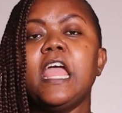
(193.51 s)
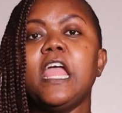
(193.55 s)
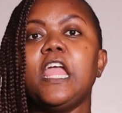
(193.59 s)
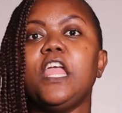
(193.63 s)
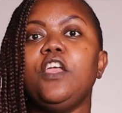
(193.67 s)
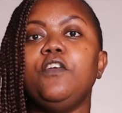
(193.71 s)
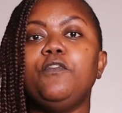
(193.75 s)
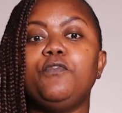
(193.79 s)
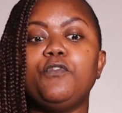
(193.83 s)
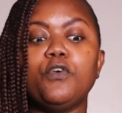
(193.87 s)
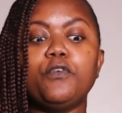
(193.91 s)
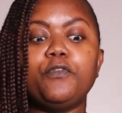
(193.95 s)

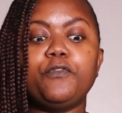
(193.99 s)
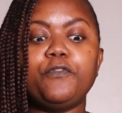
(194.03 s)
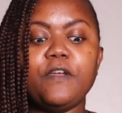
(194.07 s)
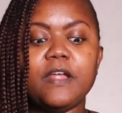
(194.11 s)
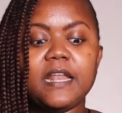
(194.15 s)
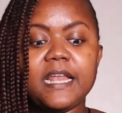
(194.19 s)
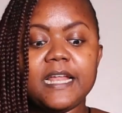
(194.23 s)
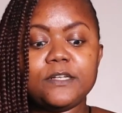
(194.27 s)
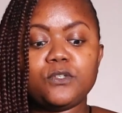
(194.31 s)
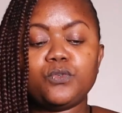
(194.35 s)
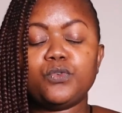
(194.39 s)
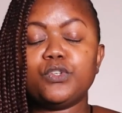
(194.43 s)
If you
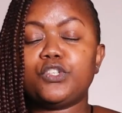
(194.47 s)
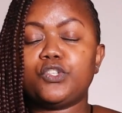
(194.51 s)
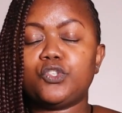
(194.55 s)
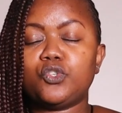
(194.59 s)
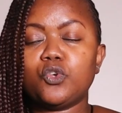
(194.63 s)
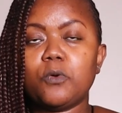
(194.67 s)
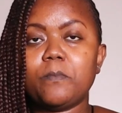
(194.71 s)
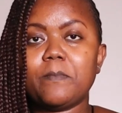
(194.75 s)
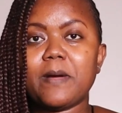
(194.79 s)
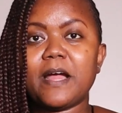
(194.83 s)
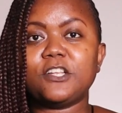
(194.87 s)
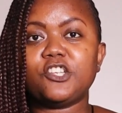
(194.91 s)
fill it with
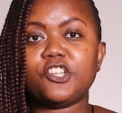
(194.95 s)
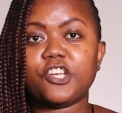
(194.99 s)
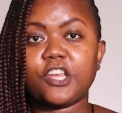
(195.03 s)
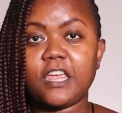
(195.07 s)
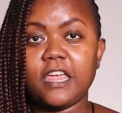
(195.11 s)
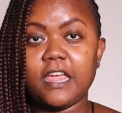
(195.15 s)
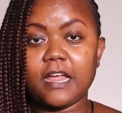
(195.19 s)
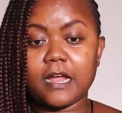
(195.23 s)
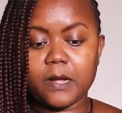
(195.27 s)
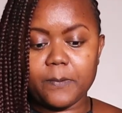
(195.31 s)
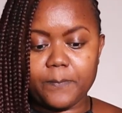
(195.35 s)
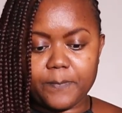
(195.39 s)
so much
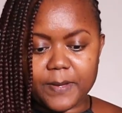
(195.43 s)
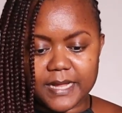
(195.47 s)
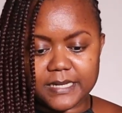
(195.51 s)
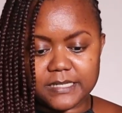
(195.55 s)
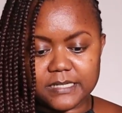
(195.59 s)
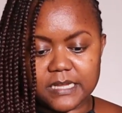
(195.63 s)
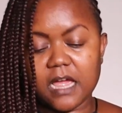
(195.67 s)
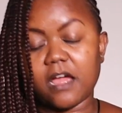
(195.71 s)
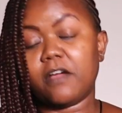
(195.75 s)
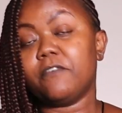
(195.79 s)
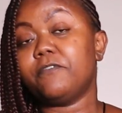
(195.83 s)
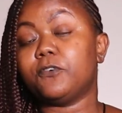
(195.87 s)
cake
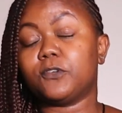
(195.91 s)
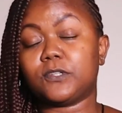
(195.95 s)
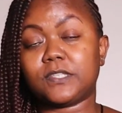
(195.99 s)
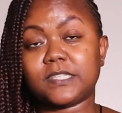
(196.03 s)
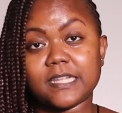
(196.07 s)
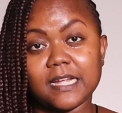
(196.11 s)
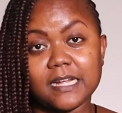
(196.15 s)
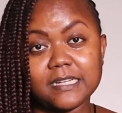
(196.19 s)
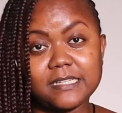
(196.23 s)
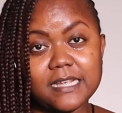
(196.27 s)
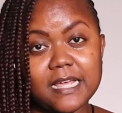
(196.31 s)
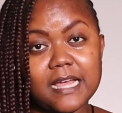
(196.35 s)
batter, for
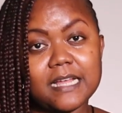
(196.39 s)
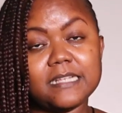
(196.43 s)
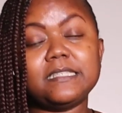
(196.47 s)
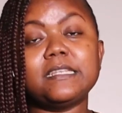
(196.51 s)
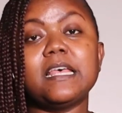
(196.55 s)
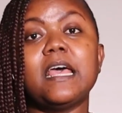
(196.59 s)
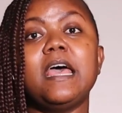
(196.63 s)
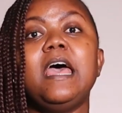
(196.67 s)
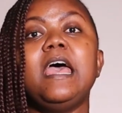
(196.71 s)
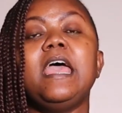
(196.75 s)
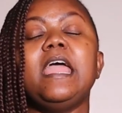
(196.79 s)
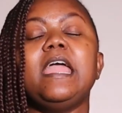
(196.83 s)
starters,
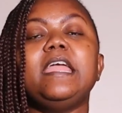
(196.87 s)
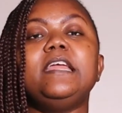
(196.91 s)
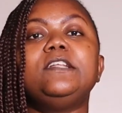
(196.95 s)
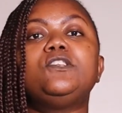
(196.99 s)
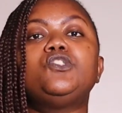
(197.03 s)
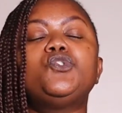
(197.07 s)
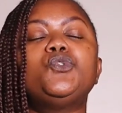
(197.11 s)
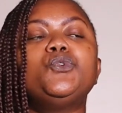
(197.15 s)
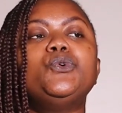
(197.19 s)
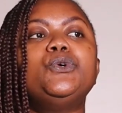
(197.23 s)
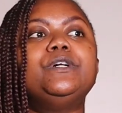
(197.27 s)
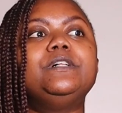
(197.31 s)

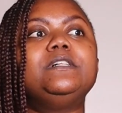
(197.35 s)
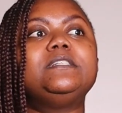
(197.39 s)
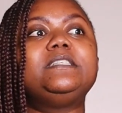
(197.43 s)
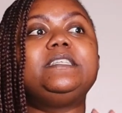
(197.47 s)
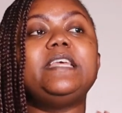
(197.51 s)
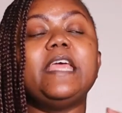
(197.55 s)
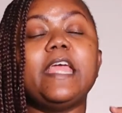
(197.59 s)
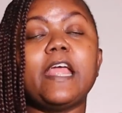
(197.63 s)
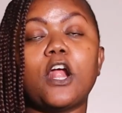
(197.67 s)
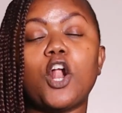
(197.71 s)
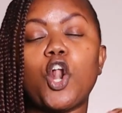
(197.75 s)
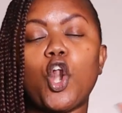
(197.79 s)
it will
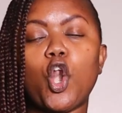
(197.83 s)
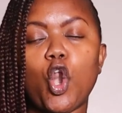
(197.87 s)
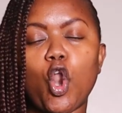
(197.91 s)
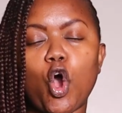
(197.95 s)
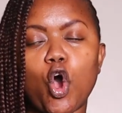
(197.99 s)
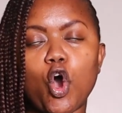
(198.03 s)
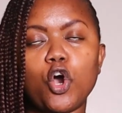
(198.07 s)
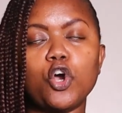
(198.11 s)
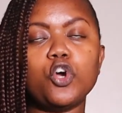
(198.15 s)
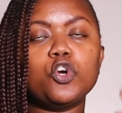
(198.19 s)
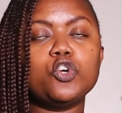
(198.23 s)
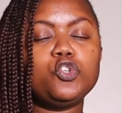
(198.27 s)
take
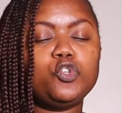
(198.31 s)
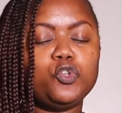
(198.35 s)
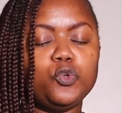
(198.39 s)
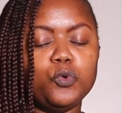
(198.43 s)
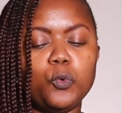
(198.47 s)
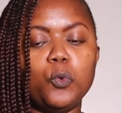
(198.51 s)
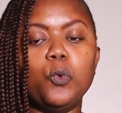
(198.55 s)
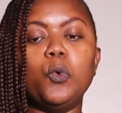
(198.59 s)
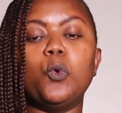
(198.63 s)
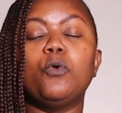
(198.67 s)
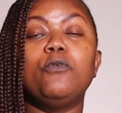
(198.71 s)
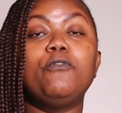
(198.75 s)
long
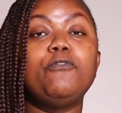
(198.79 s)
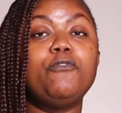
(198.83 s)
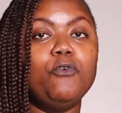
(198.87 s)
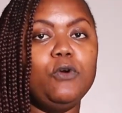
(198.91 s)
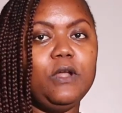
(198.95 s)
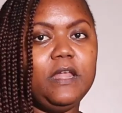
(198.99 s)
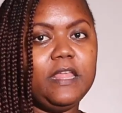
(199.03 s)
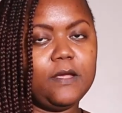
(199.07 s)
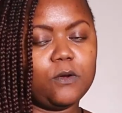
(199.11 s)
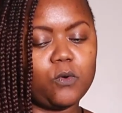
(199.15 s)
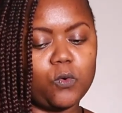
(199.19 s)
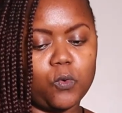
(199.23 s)
to
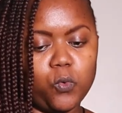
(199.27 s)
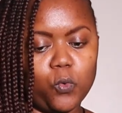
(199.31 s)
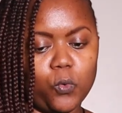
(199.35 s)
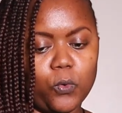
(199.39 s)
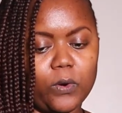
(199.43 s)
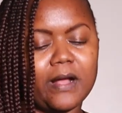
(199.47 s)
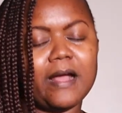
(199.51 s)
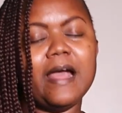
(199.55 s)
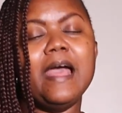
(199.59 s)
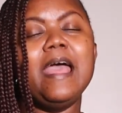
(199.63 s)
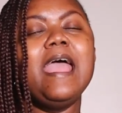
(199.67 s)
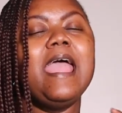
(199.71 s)
fully
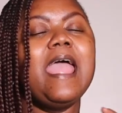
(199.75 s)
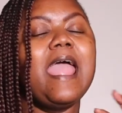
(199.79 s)
cook.